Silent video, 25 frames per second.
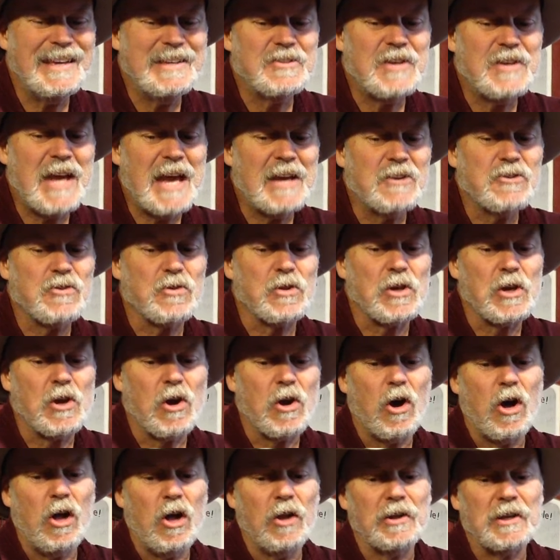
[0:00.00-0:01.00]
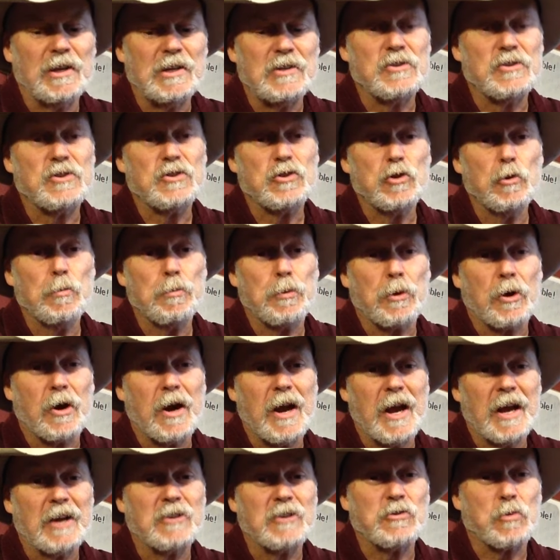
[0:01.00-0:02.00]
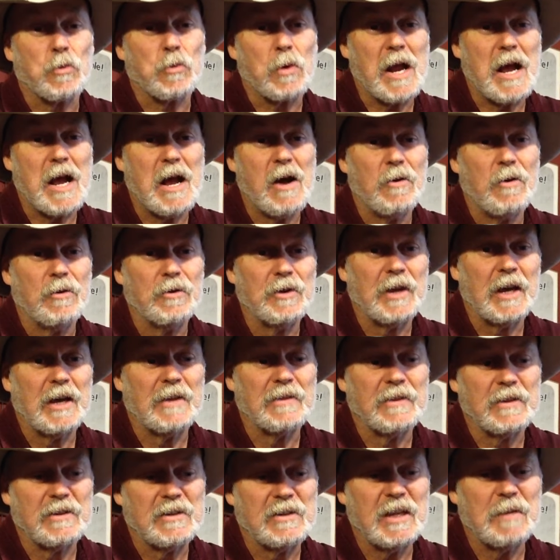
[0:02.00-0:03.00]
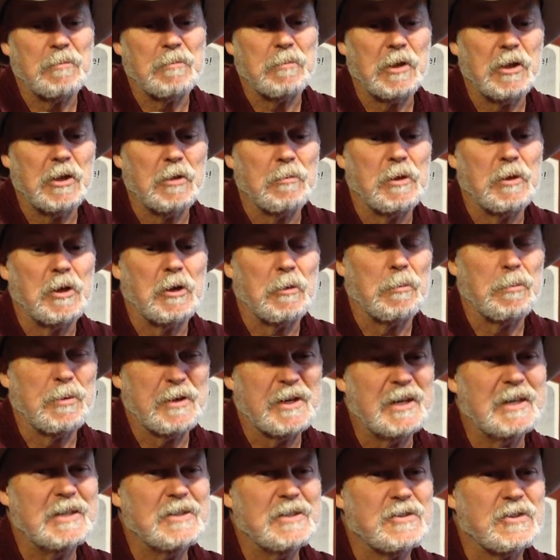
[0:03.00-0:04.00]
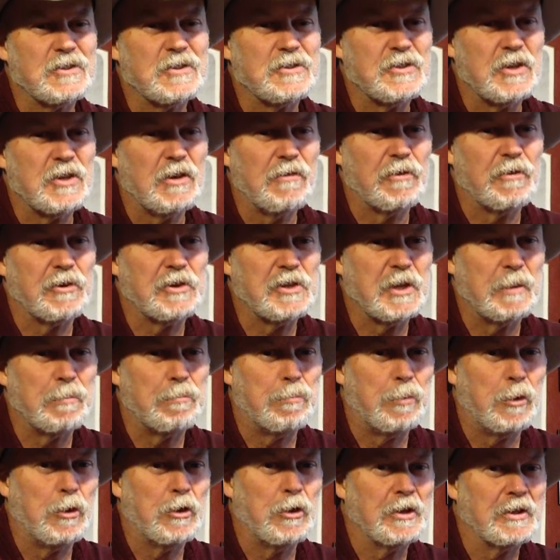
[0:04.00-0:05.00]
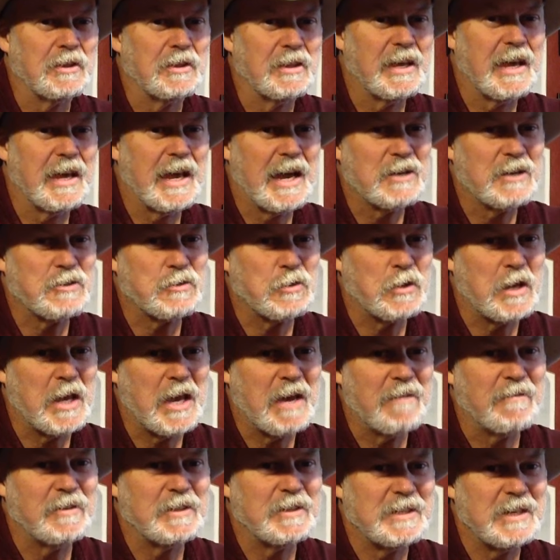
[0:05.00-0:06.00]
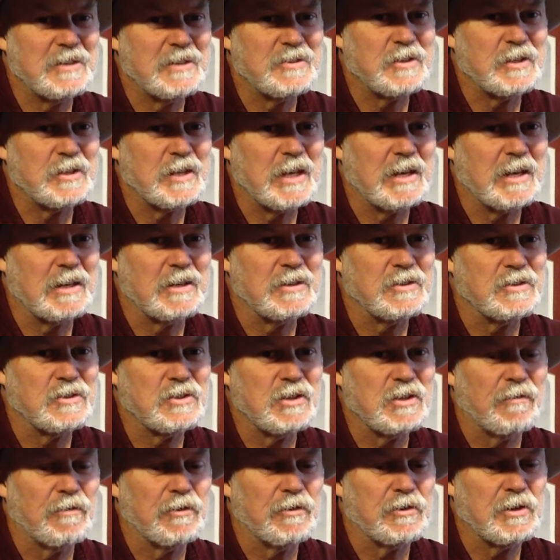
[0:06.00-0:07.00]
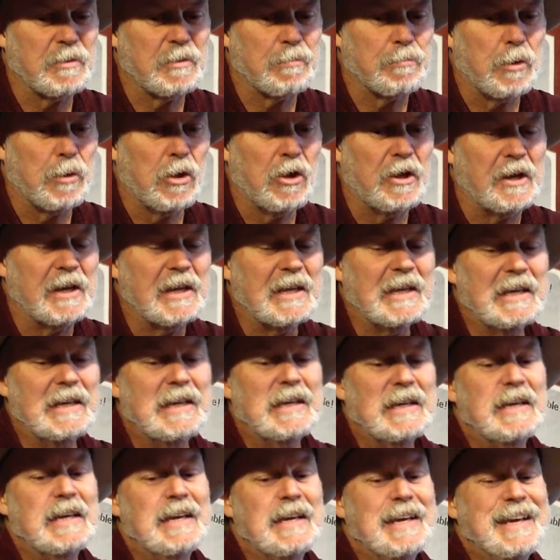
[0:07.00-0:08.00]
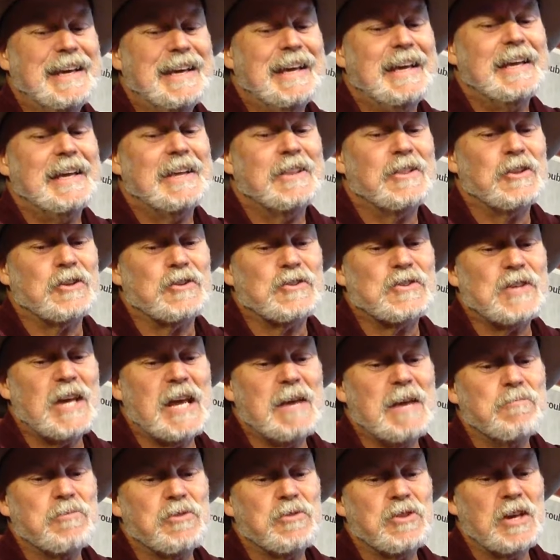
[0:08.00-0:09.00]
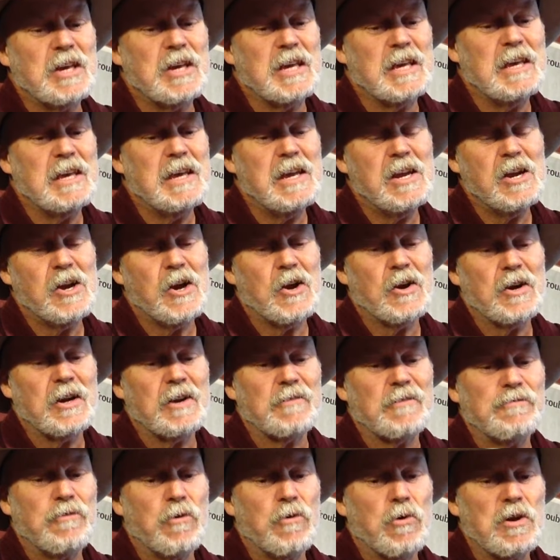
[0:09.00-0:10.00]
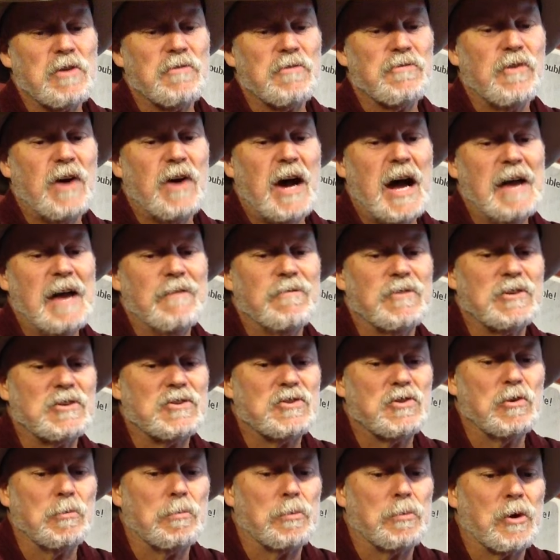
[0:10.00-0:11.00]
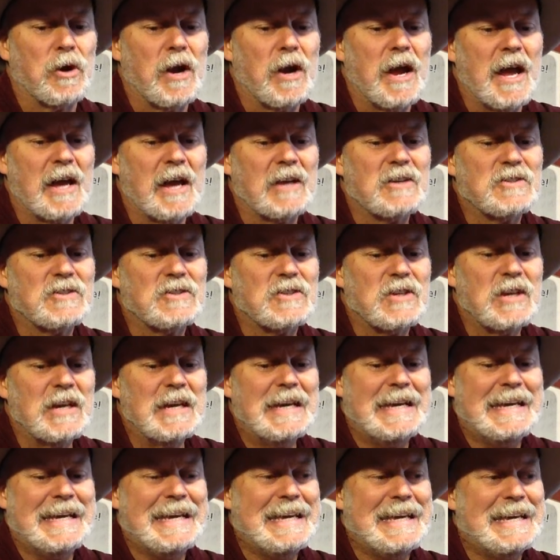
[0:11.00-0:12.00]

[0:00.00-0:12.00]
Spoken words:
it's actually called a Super X round on the 10mm, but it is a silver tip bullet. They actually have it designated as a silver tip bullet. The same thing here in a 45, the Super X,